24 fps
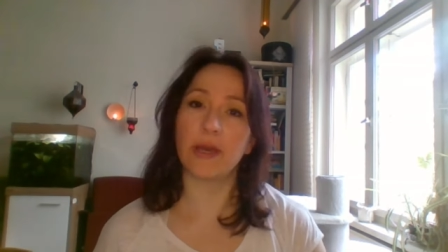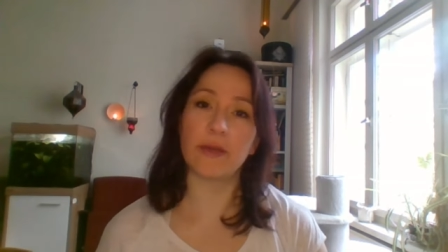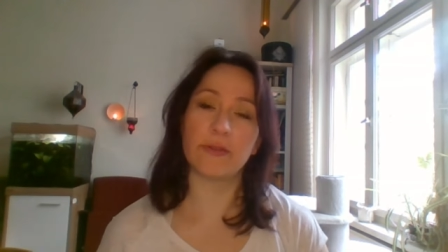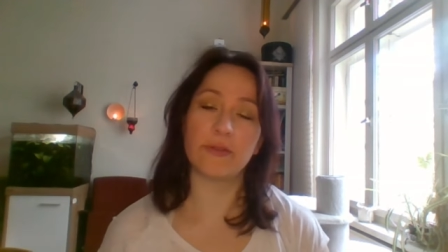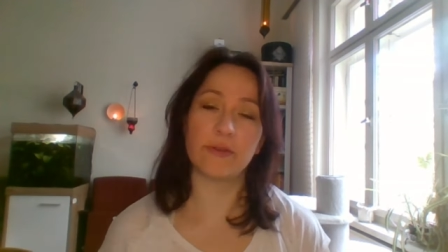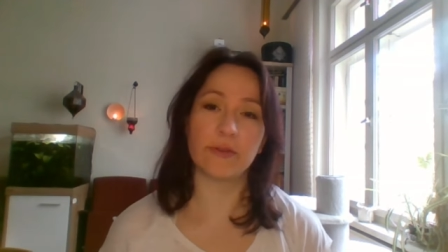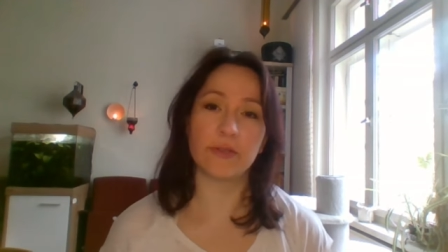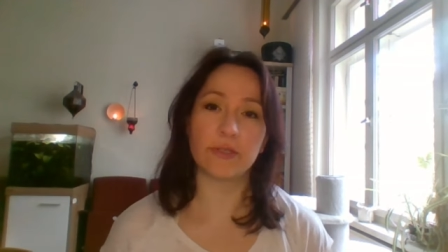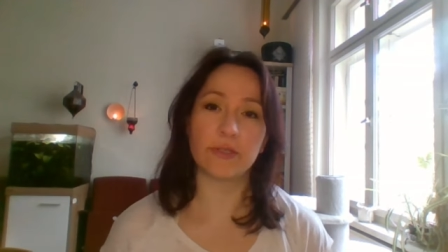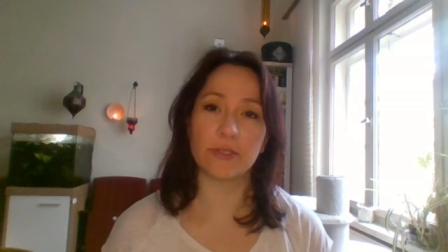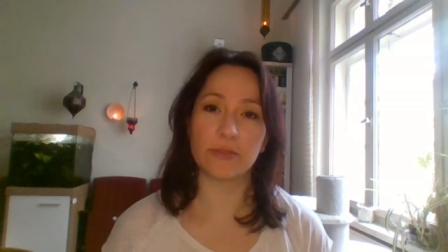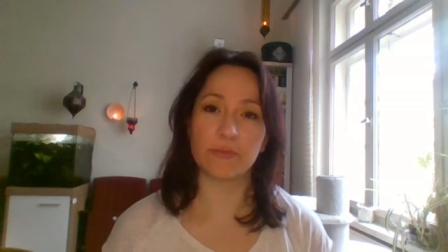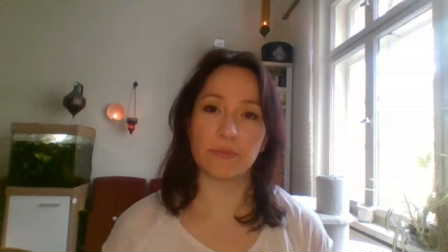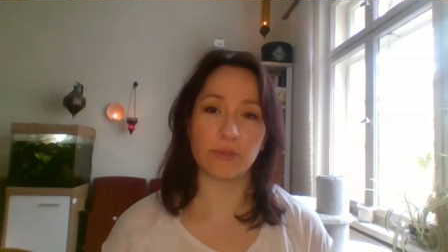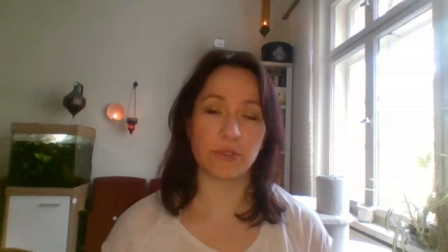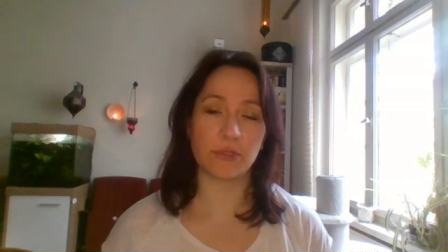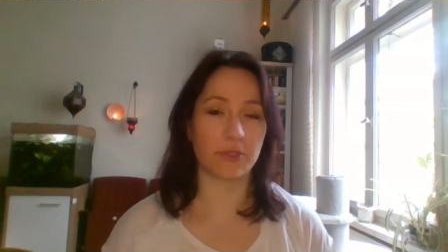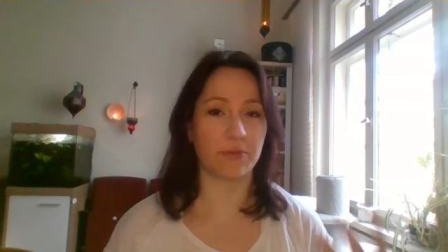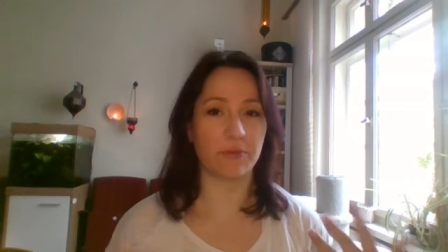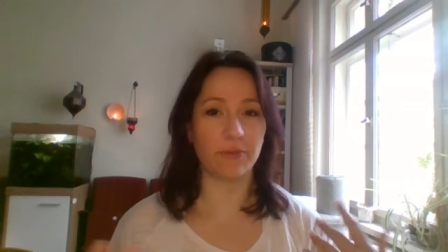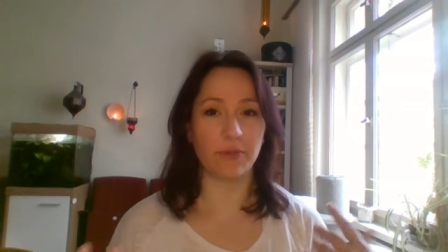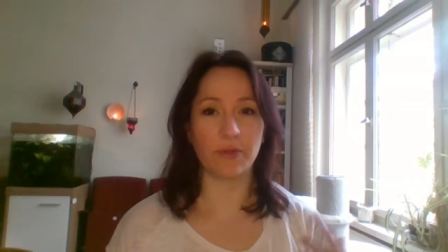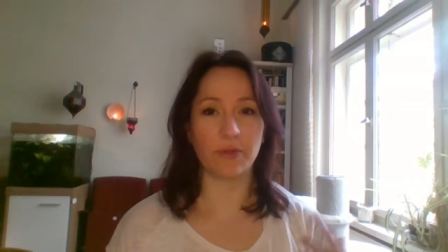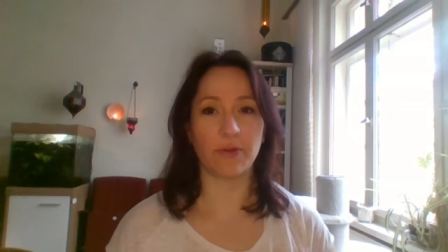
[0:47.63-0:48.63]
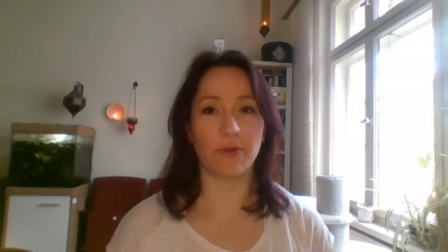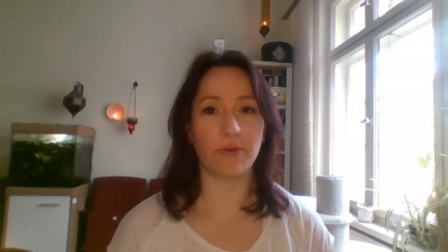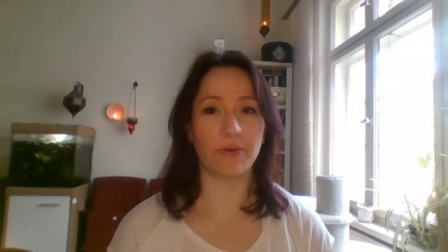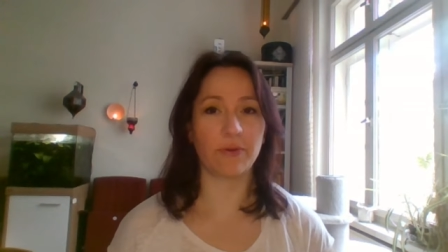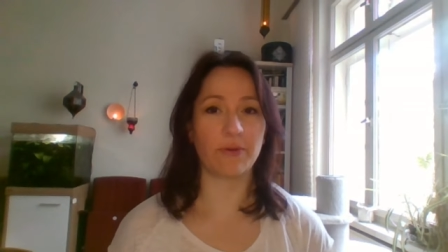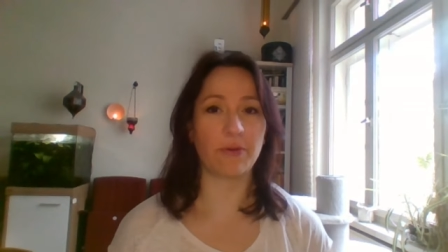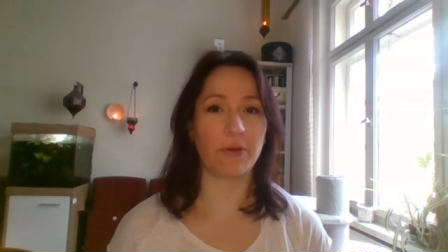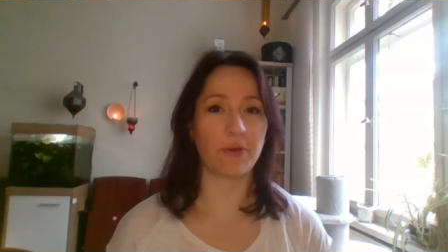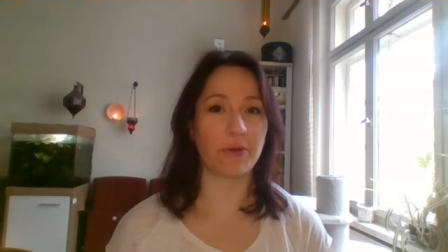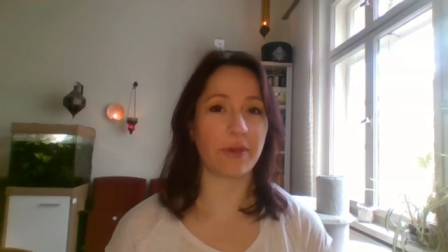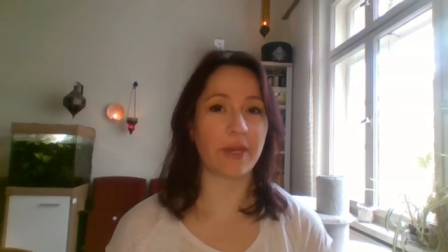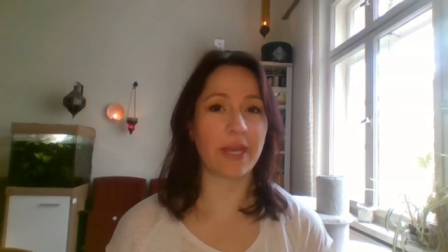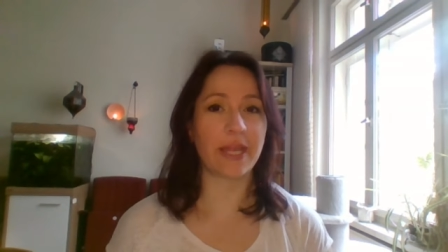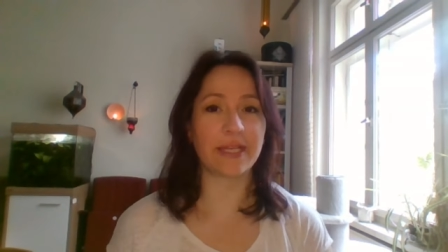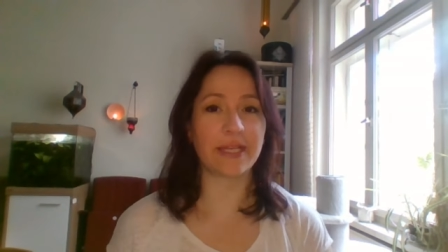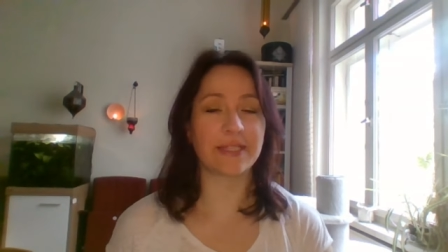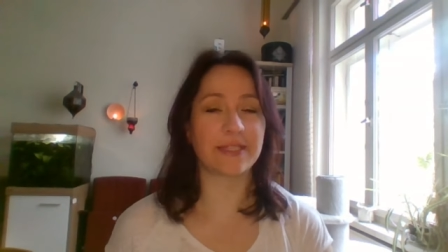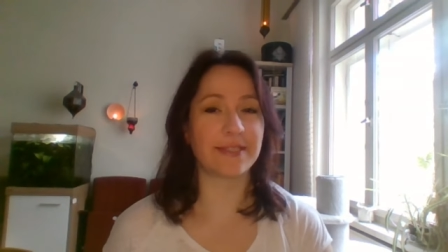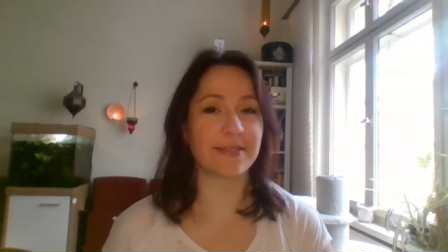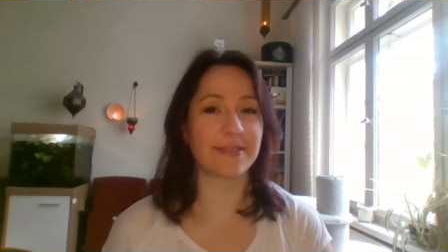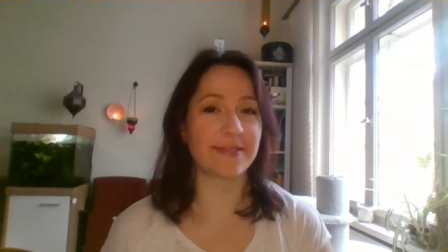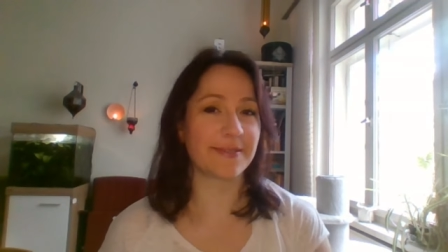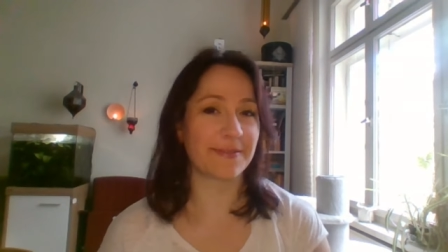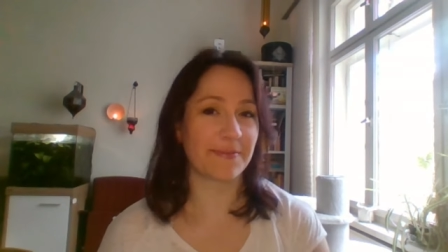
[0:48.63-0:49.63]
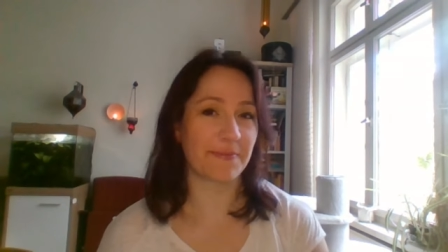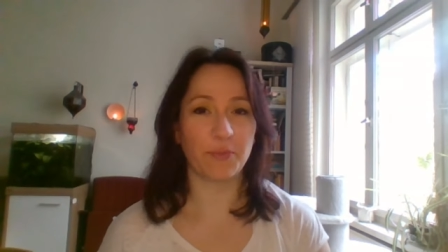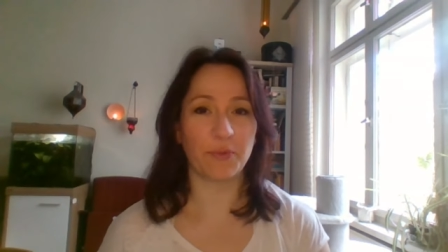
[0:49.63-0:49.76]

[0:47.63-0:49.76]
Others just, connect